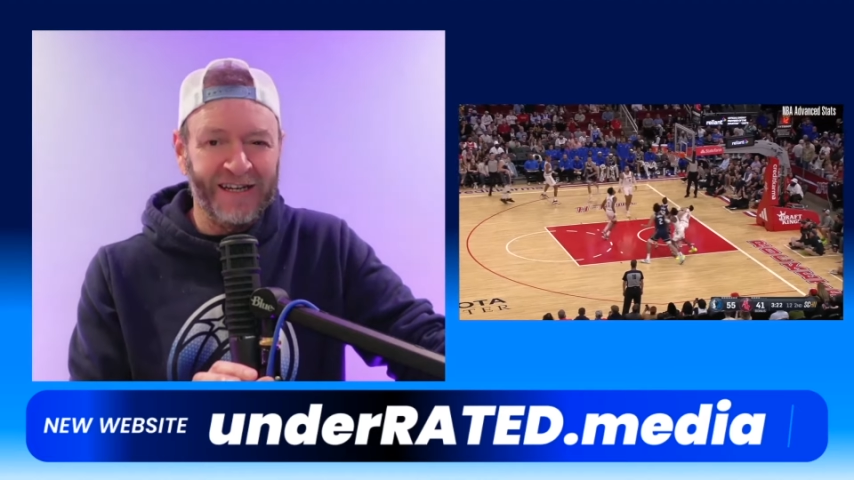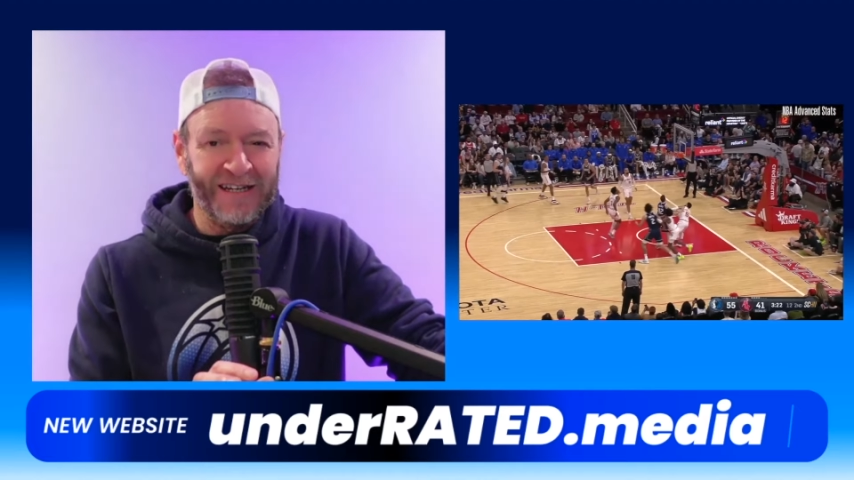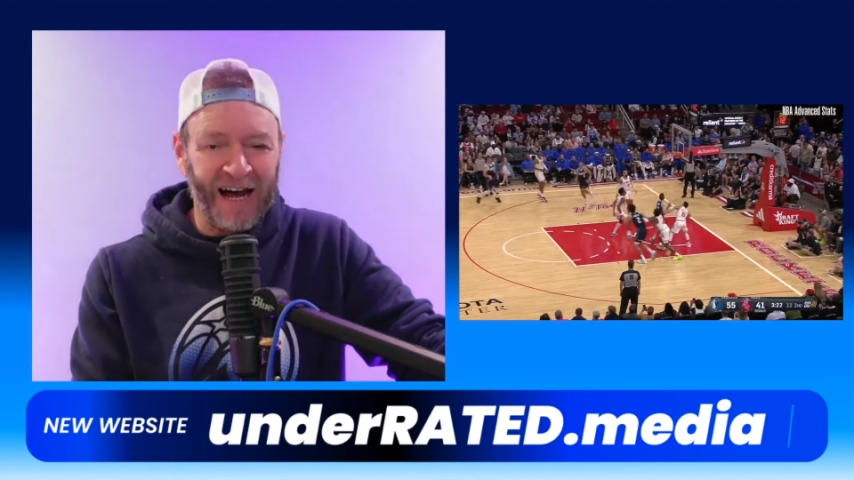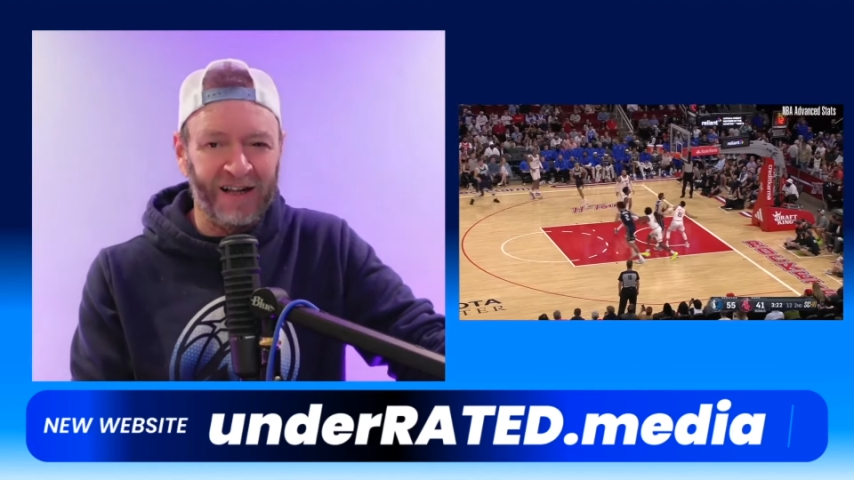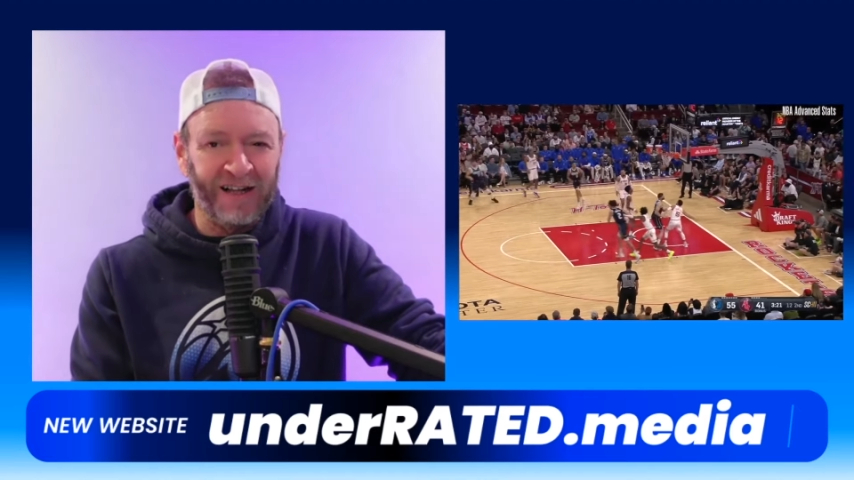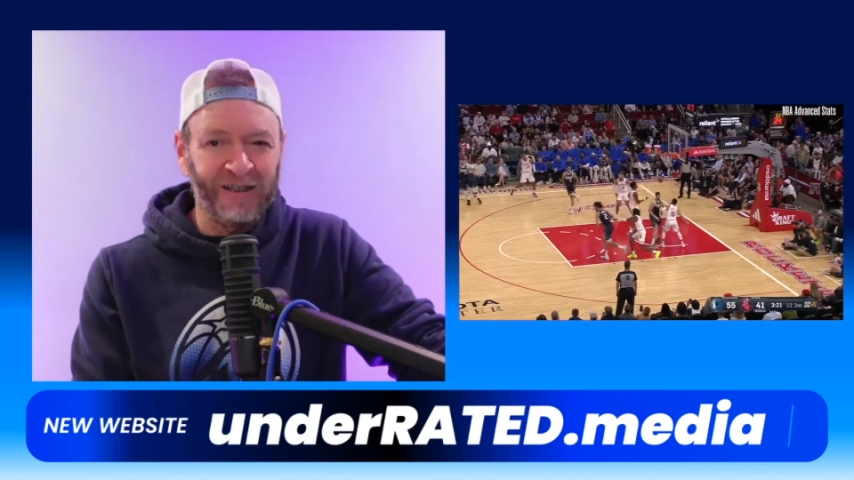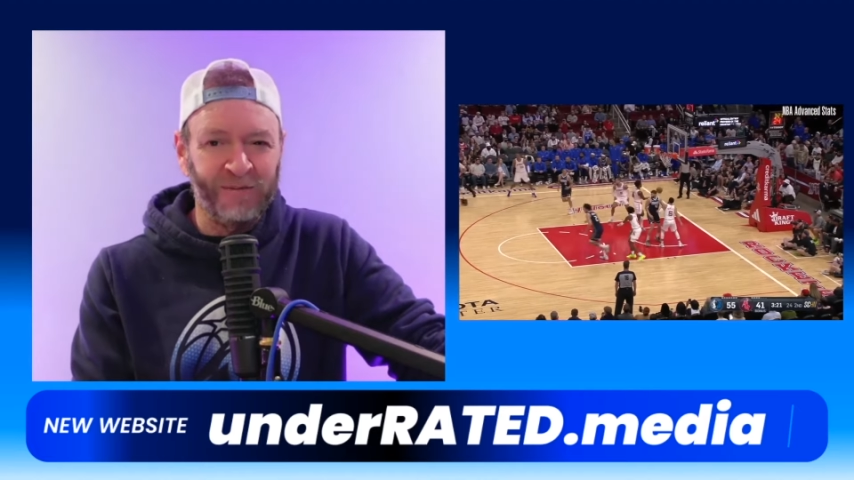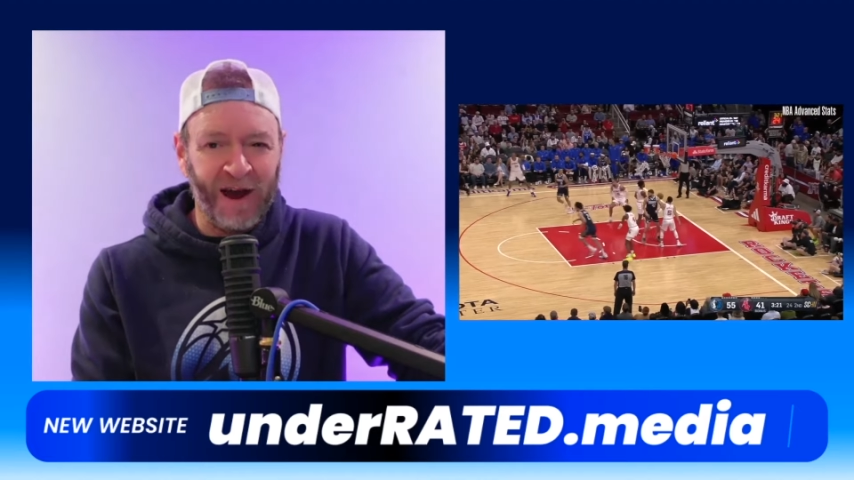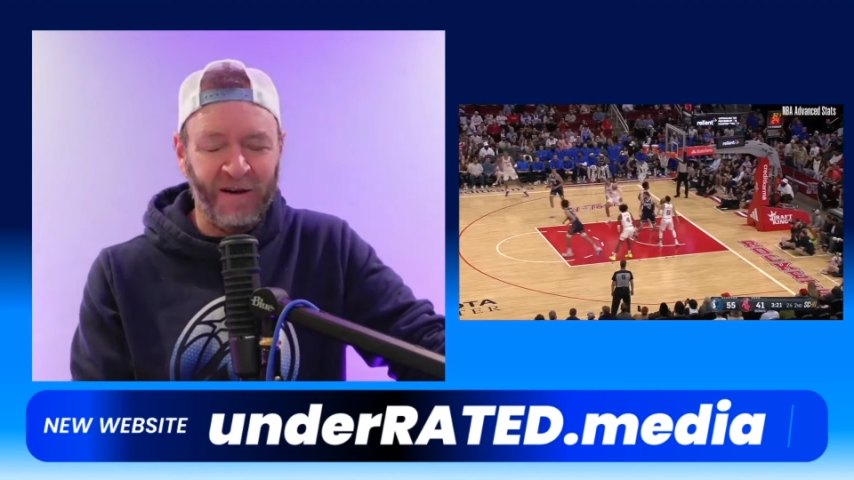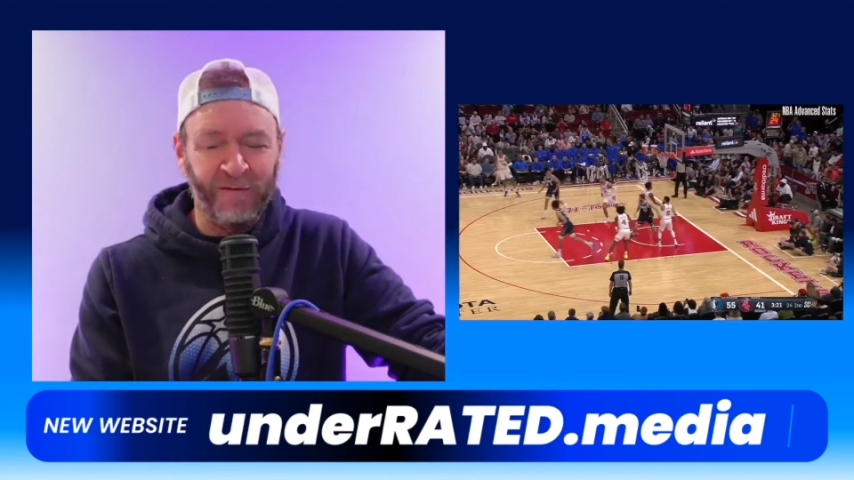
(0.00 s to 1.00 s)
Dallas
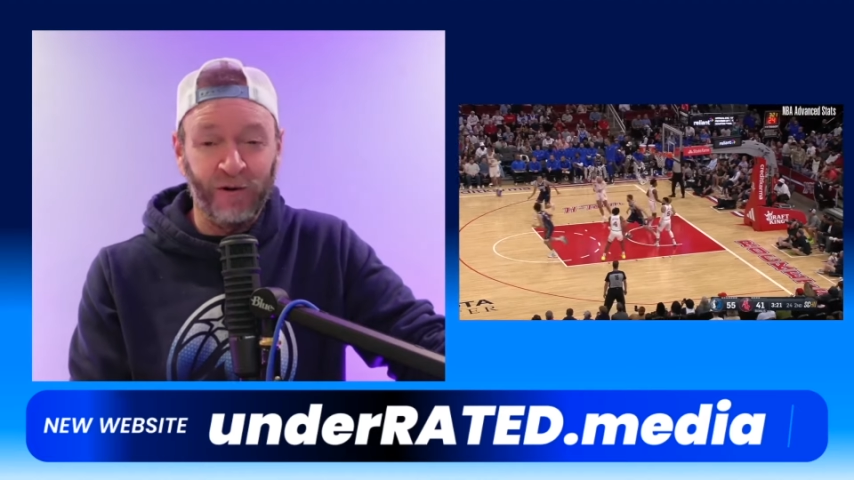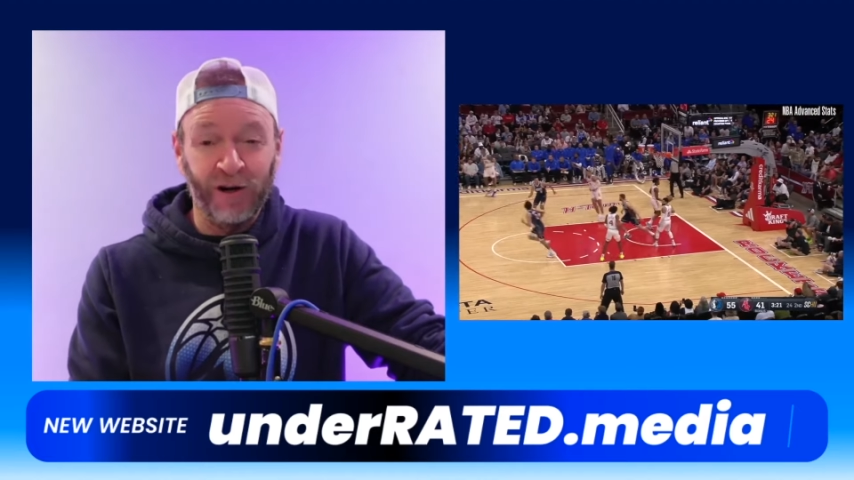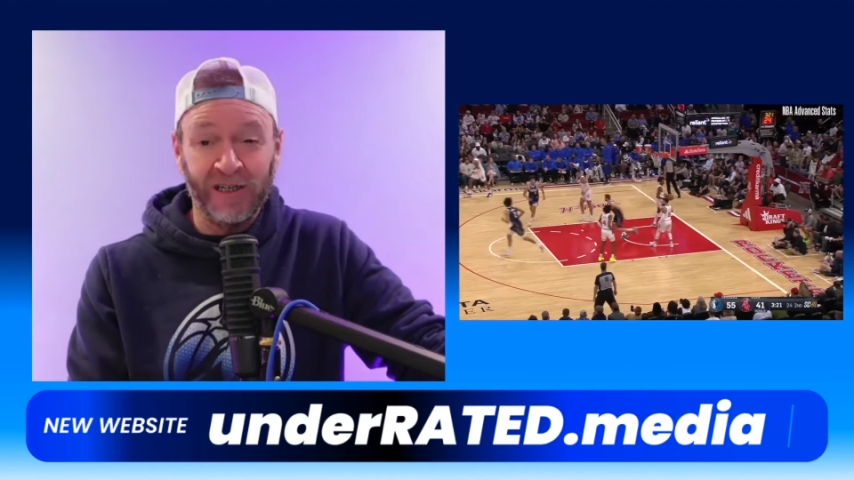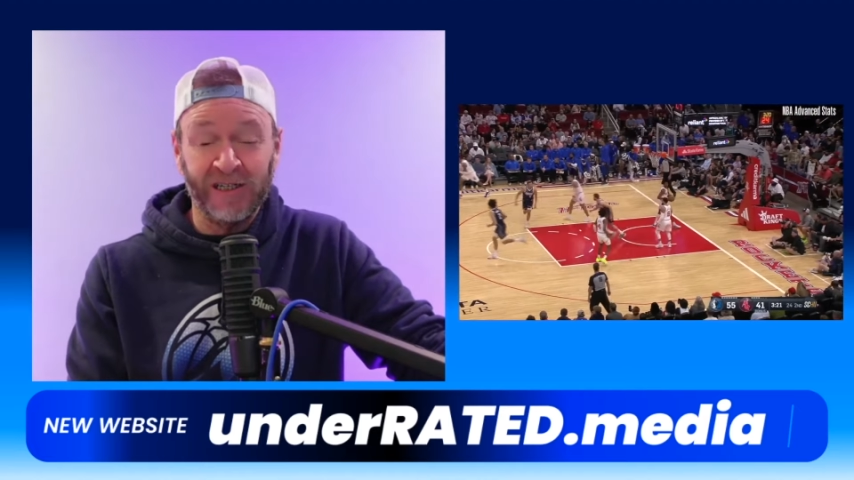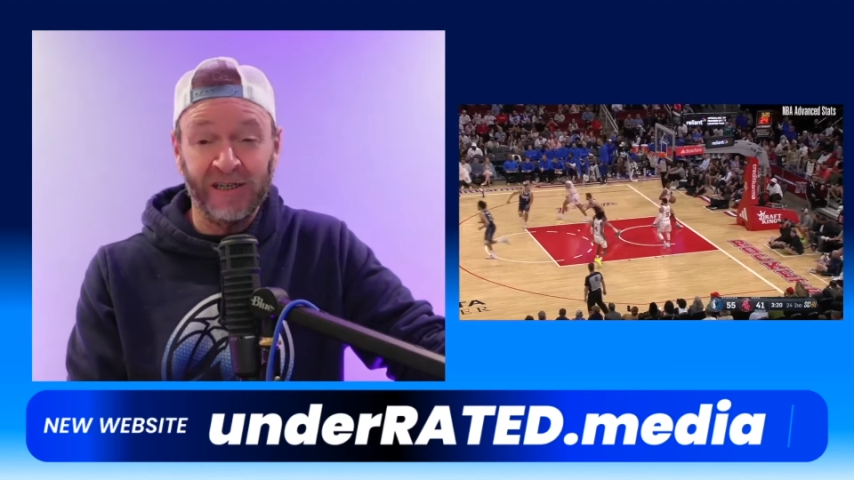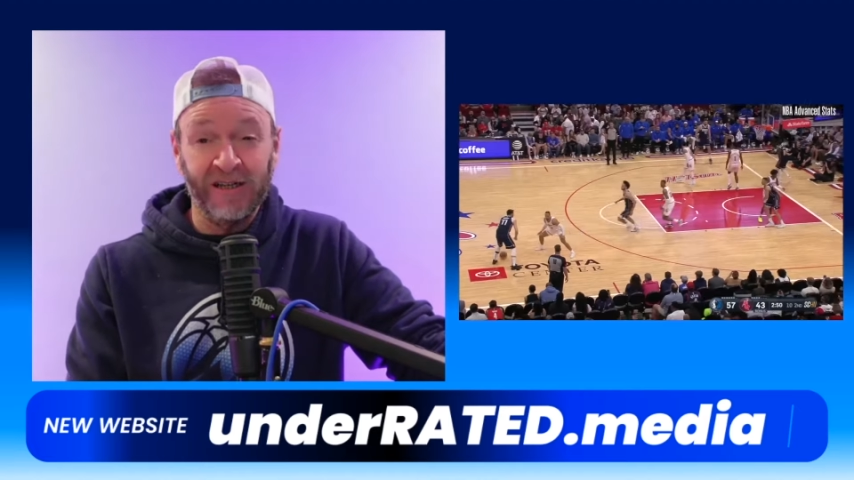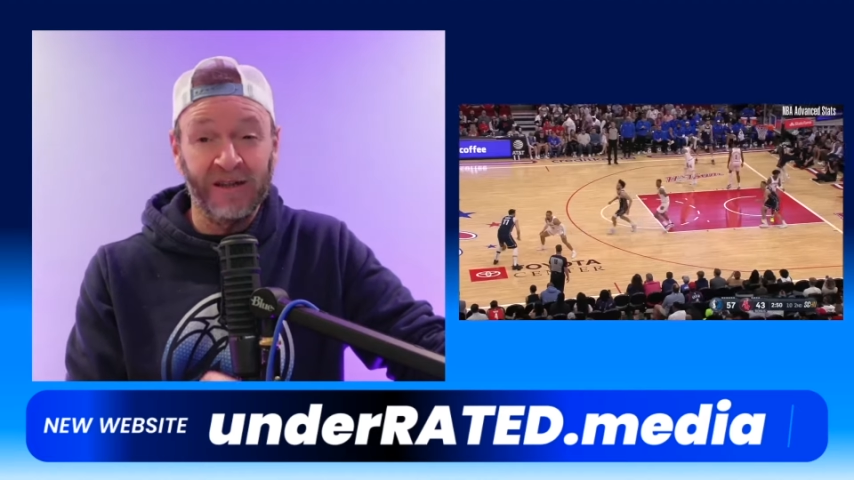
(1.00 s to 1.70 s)
Mavericks,